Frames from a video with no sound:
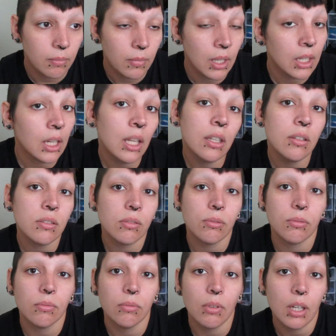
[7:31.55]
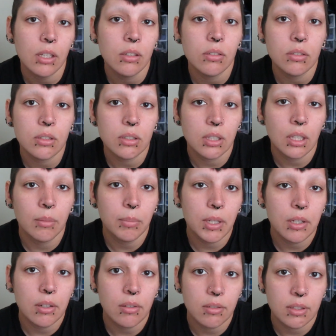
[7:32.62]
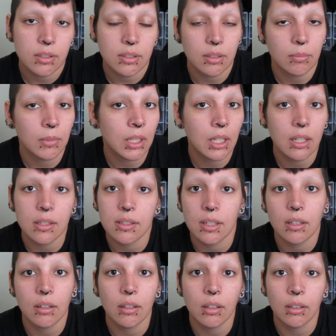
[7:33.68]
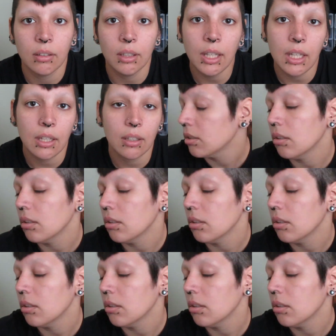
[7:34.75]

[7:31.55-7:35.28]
And I use the imperial system, like I said, on length.